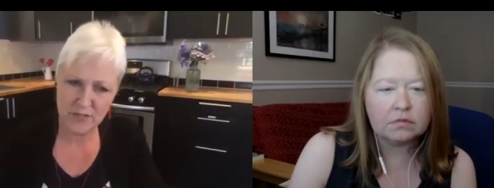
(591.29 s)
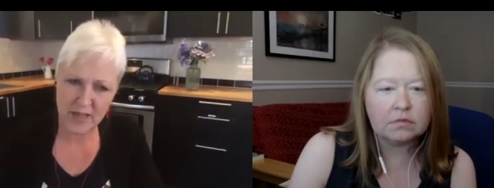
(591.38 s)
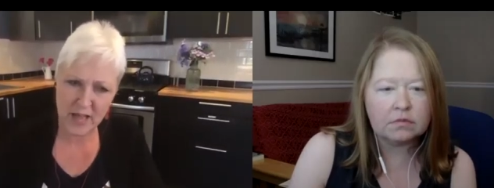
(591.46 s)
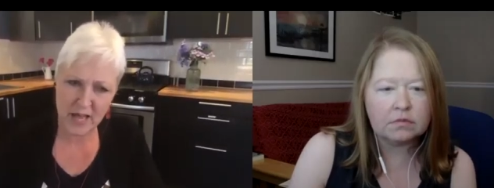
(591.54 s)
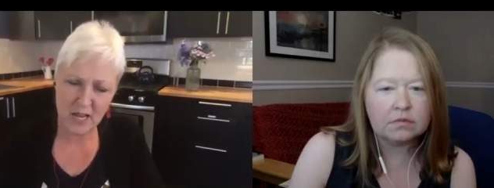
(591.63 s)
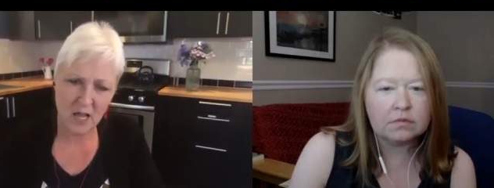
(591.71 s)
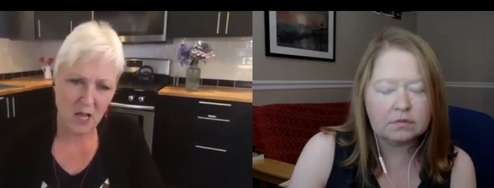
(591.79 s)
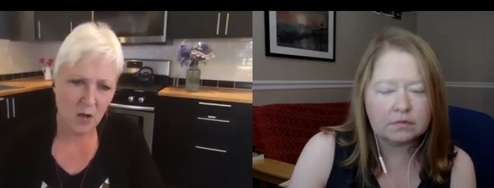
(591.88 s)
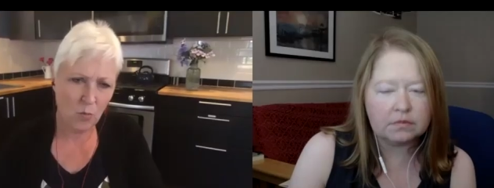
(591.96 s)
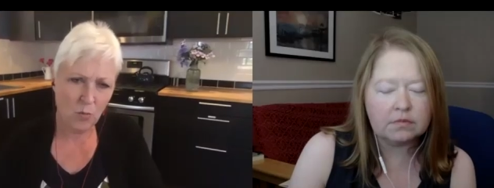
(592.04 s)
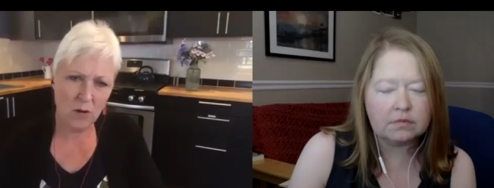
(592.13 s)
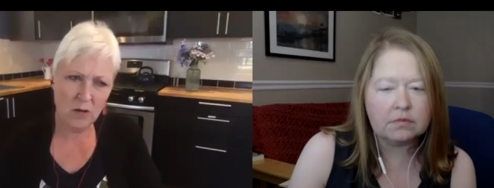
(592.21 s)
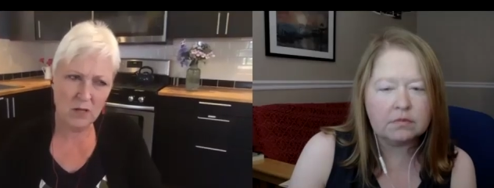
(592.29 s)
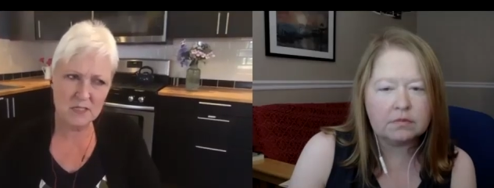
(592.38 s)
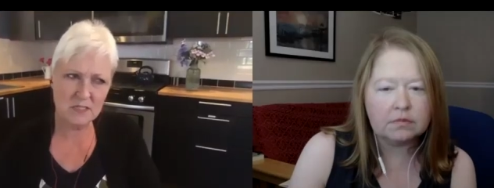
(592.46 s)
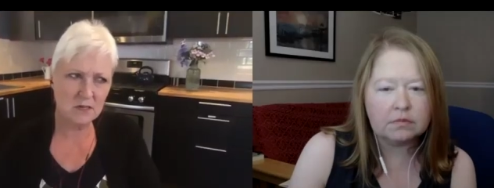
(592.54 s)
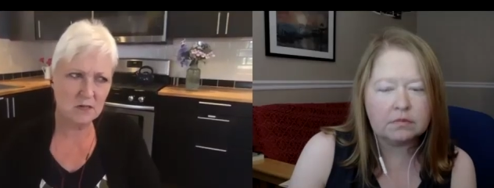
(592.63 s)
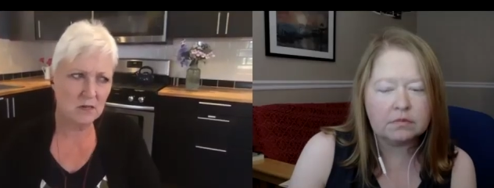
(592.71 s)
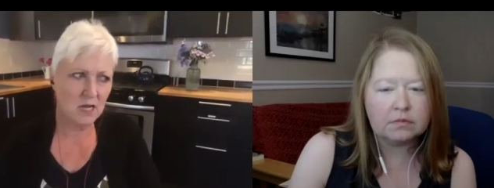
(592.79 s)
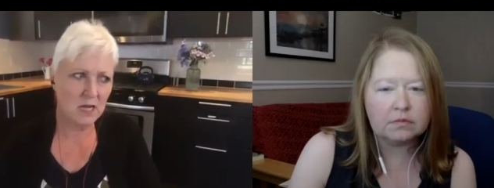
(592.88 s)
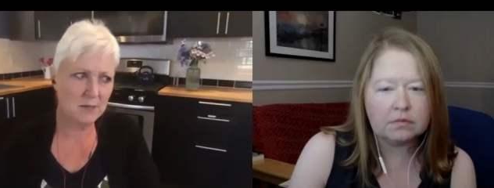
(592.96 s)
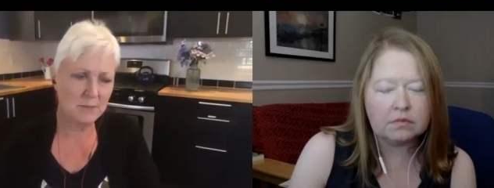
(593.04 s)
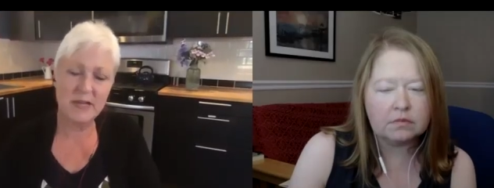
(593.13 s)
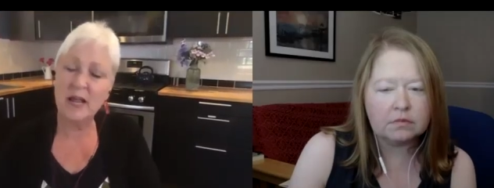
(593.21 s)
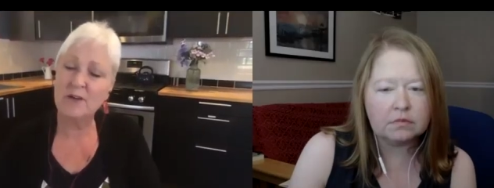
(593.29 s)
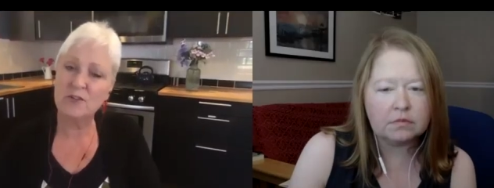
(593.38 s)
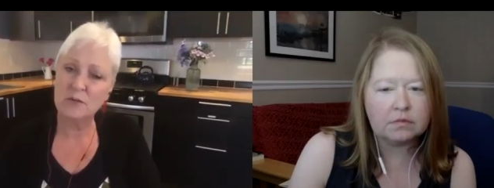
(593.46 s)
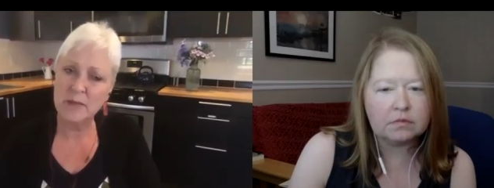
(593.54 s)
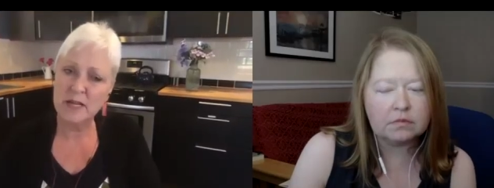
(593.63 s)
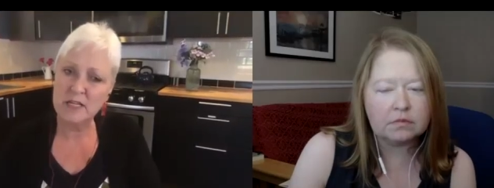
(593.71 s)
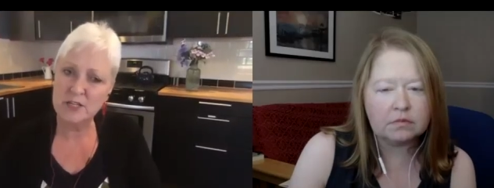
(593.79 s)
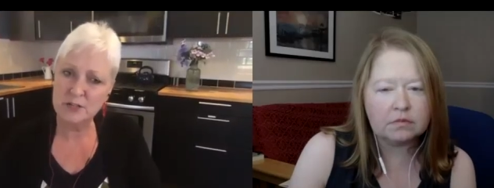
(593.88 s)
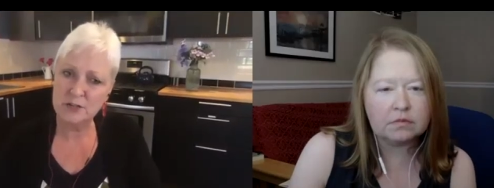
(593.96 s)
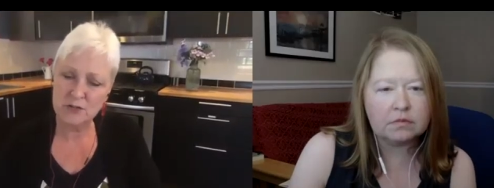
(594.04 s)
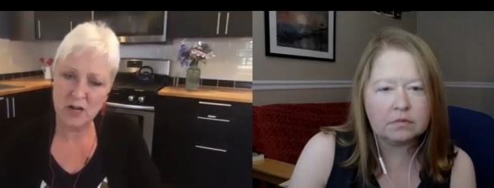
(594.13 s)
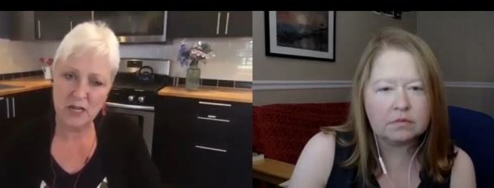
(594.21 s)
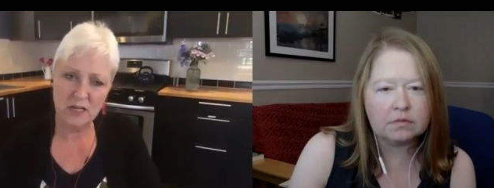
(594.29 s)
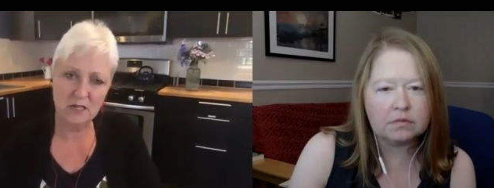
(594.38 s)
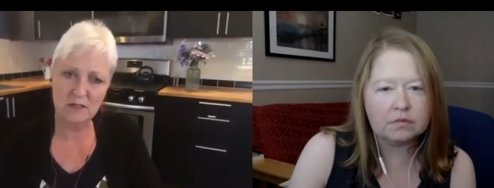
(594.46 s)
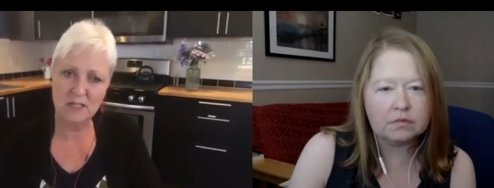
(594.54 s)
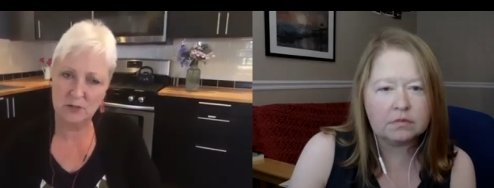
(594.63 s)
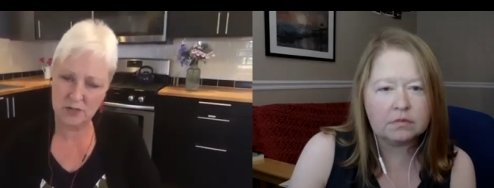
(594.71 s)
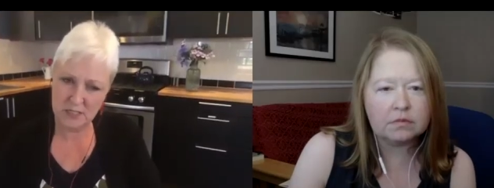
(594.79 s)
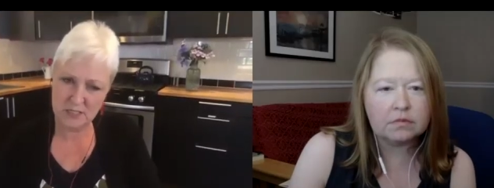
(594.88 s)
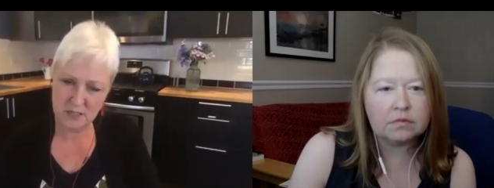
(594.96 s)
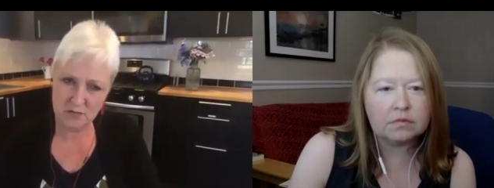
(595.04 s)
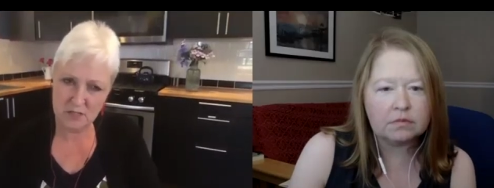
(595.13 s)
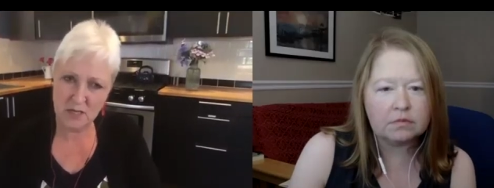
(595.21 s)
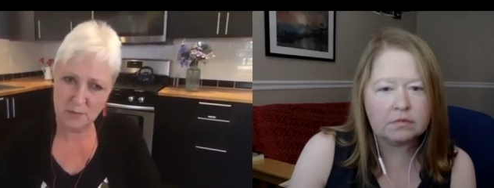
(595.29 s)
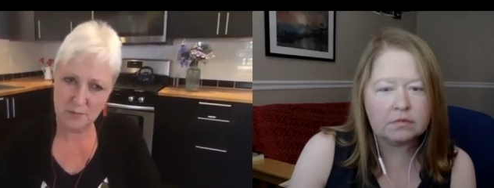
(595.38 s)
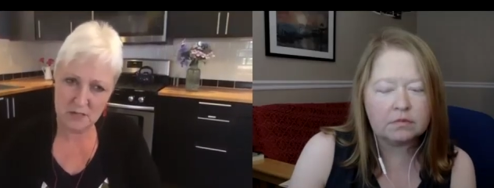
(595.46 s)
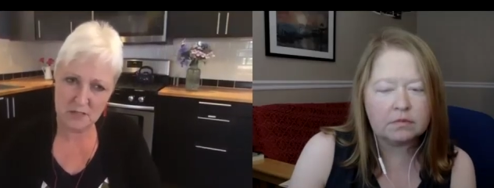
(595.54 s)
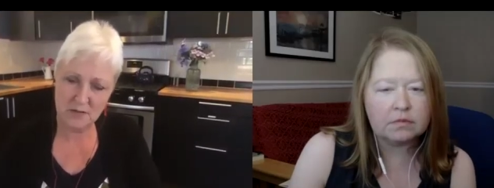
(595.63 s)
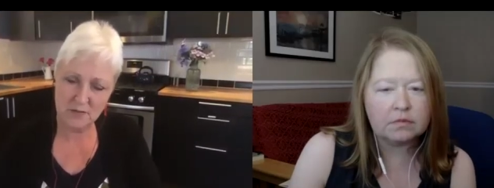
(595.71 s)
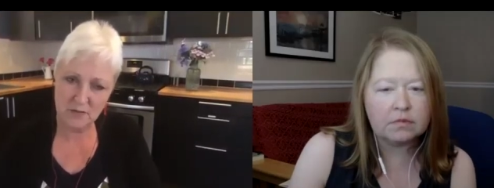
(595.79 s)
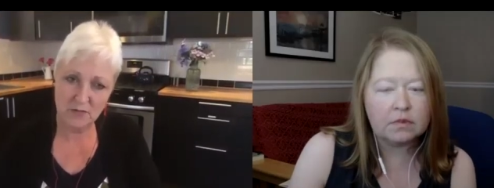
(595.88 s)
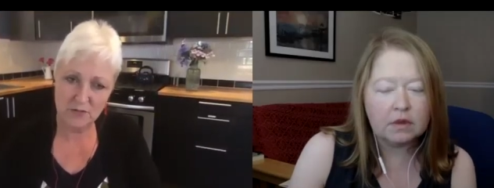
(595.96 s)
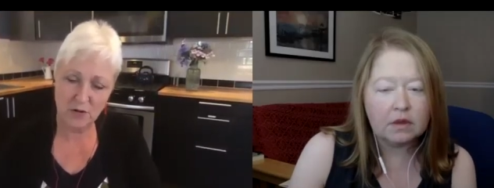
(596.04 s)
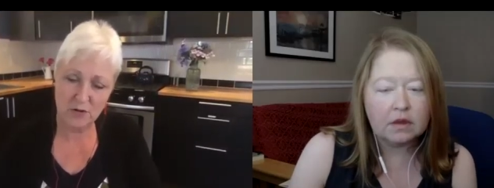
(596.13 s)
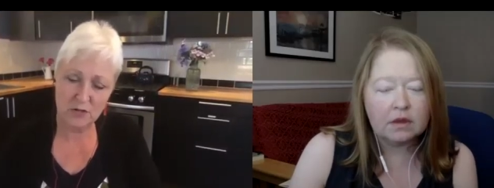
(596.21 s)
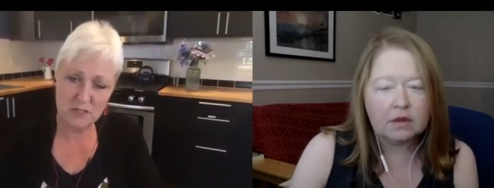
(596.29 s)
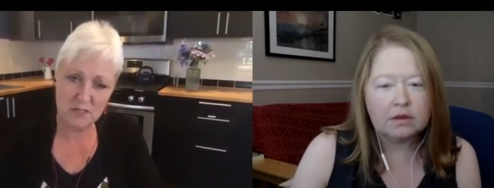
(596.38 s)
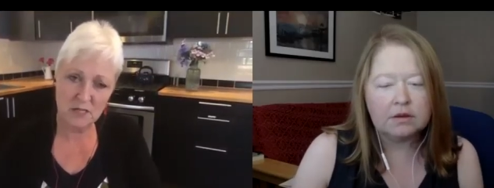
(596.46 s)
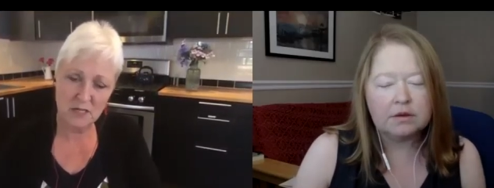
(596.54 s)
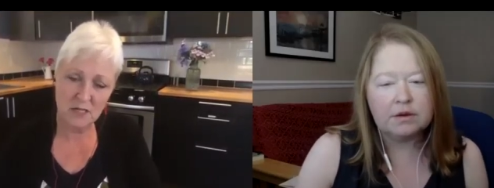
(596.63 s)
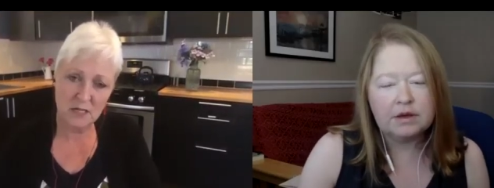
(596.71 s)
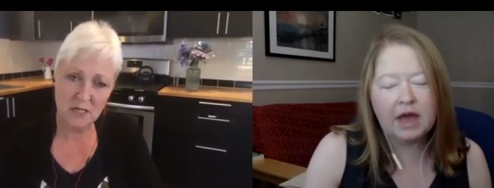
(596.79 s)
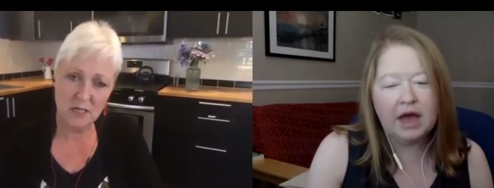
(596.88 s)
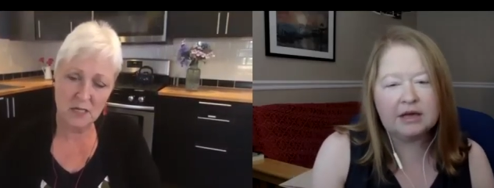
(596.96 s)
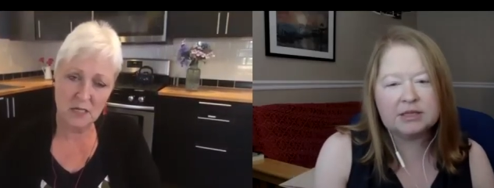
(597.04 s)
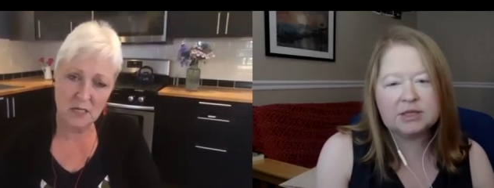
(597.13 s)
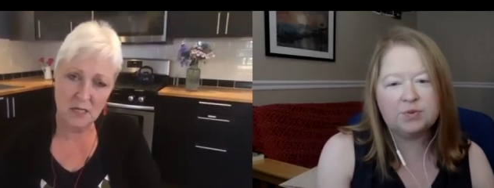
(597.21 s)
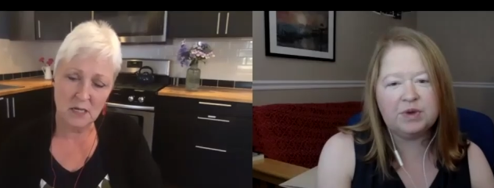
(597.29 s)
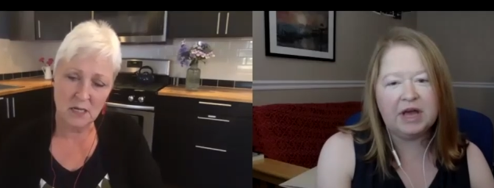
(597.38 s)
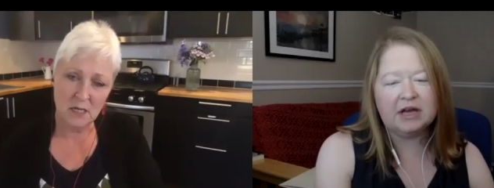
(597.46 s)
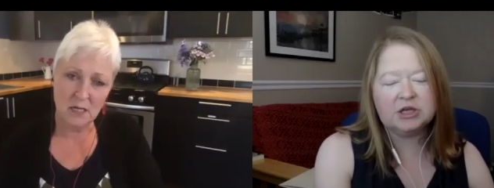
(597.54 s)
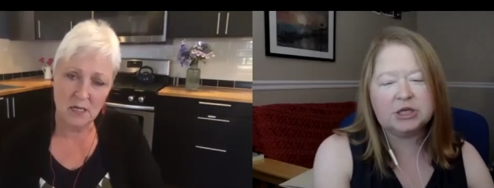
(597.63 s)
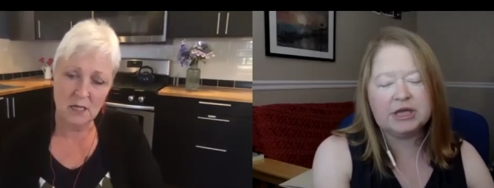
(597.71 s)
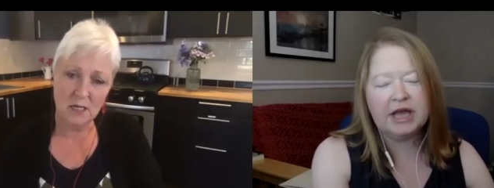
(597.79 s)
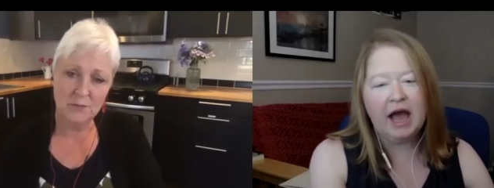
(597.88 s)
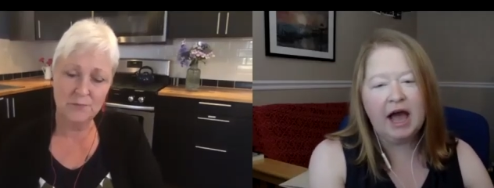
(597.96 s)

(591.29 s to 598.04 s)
Speaker 1: for that. Is there um, an effort made to try to increase those numbers of, of donors?
Speaker 2: Yeah, so we actually